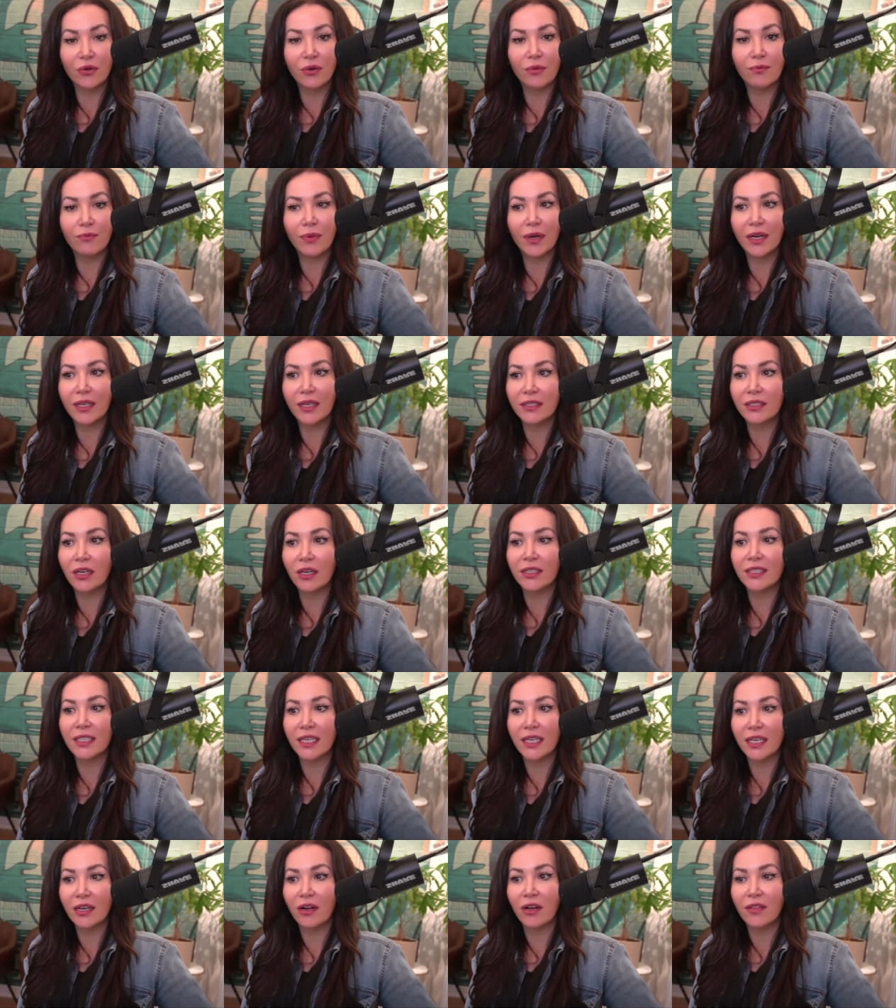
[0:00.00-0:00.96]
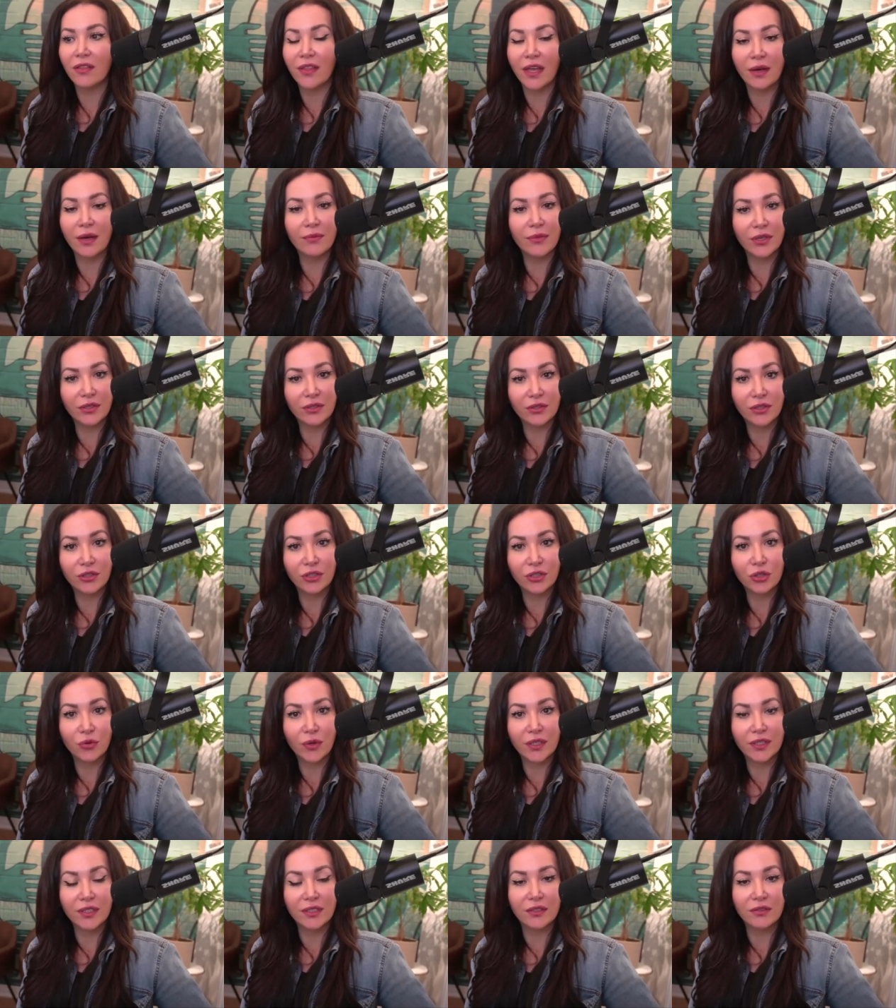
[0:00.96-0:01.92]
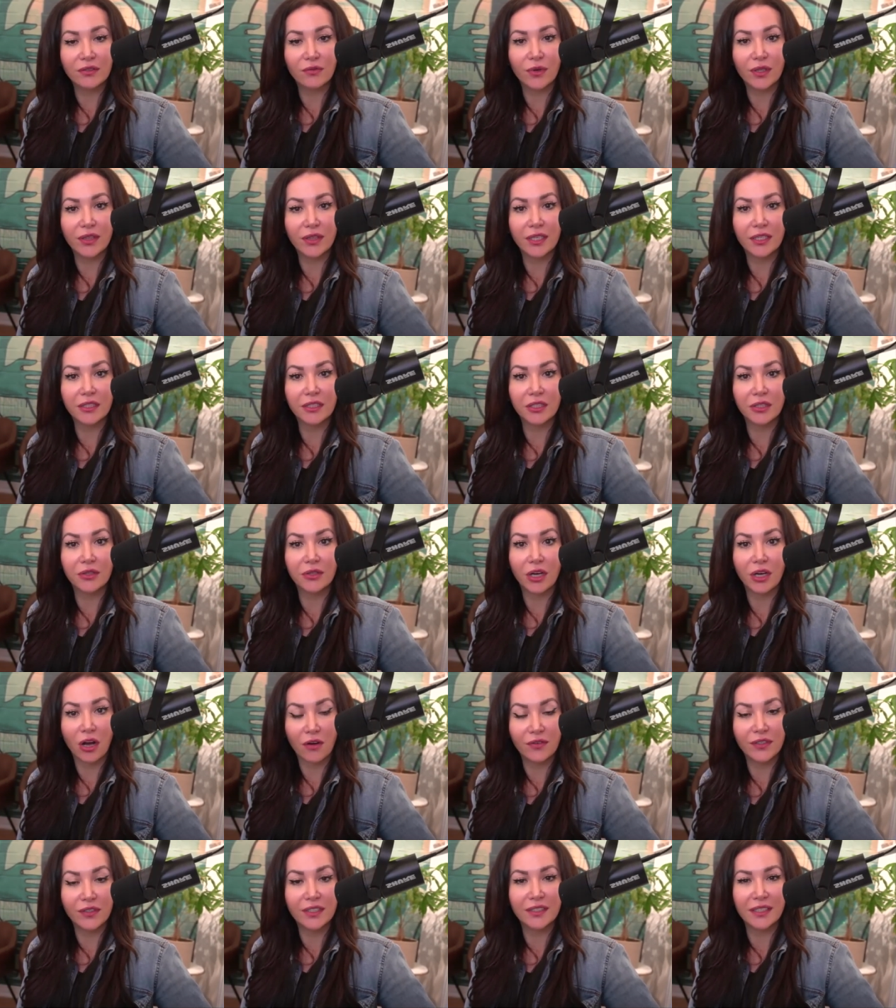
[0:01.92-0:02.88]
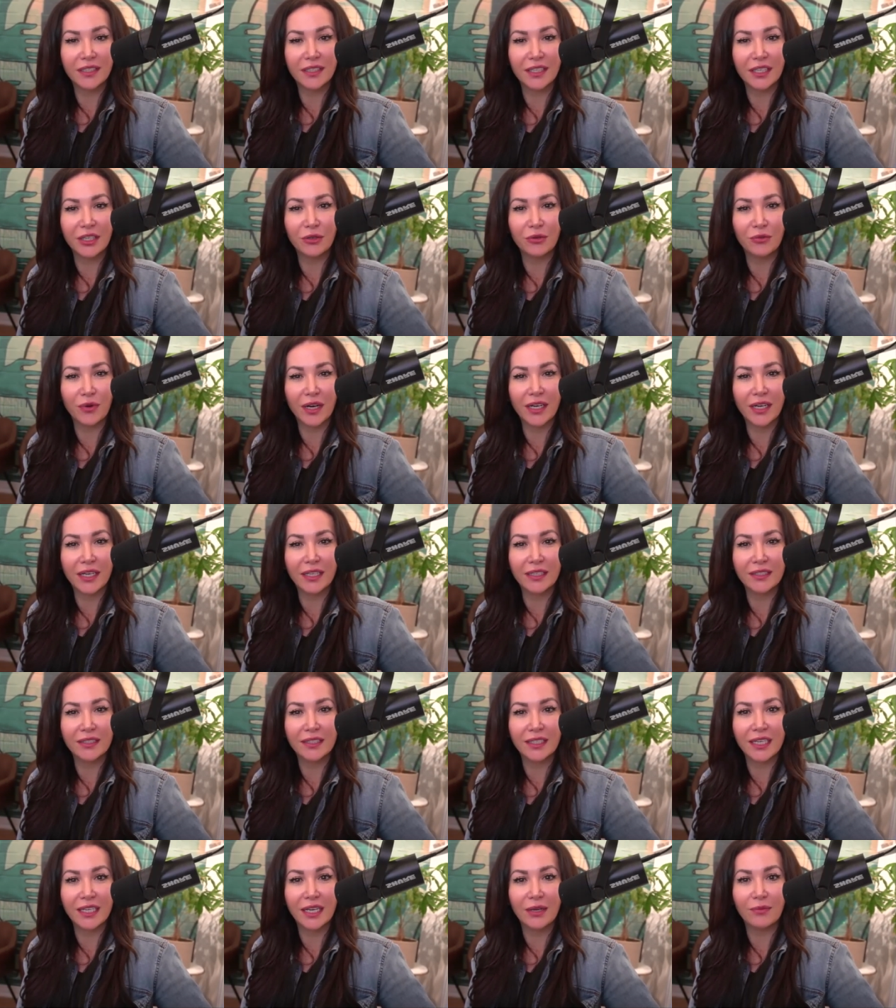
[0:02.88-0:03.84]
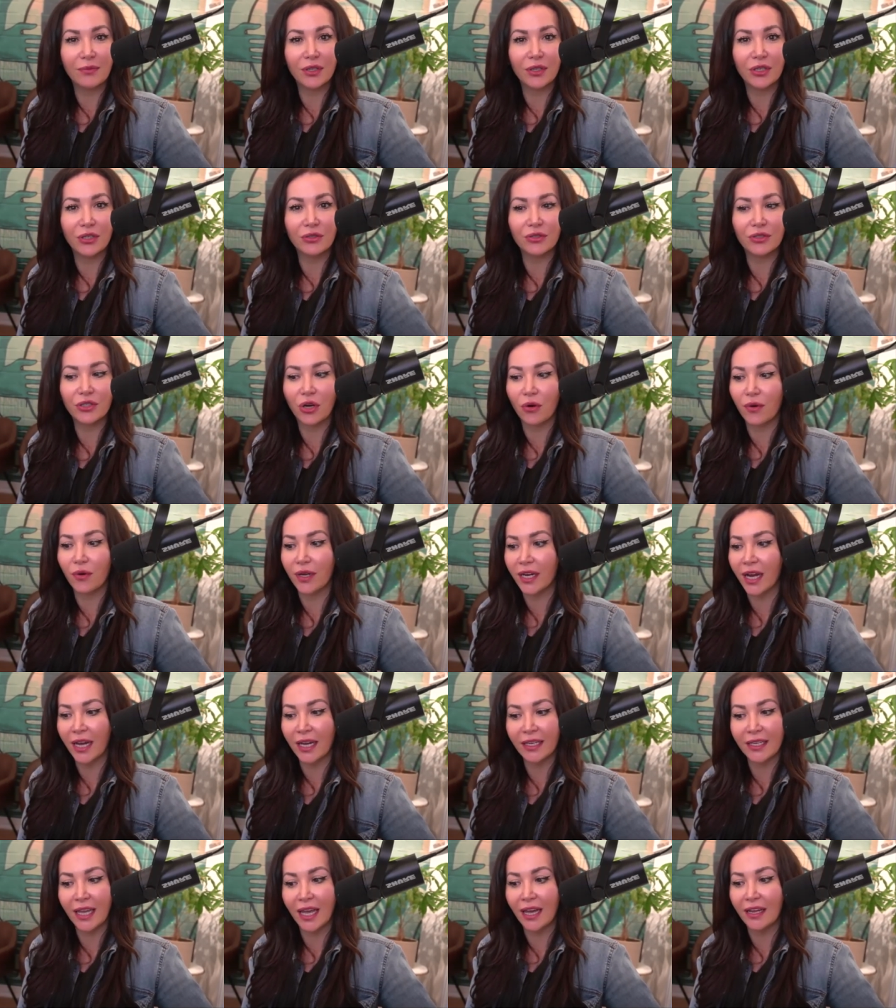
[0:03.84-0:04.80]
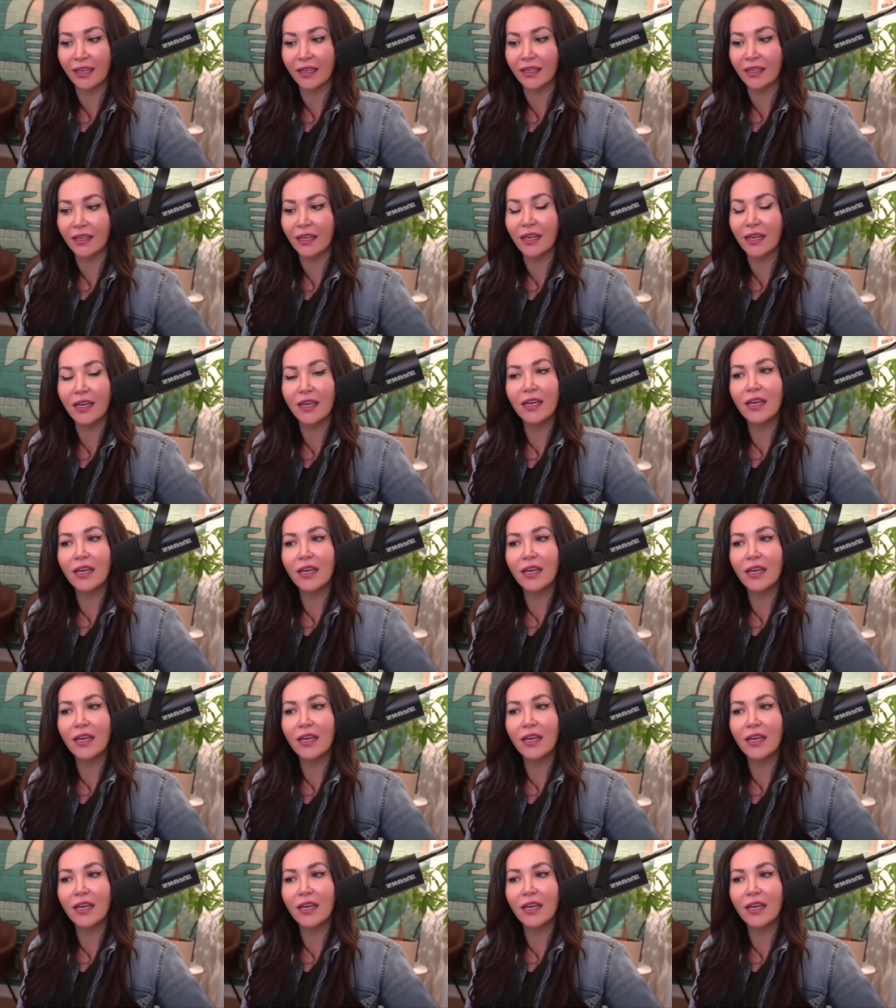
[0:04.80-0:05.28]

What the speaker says: But it's not to hit on them. The choices of what they do. They obviously need ratings to keep the news going. I get it.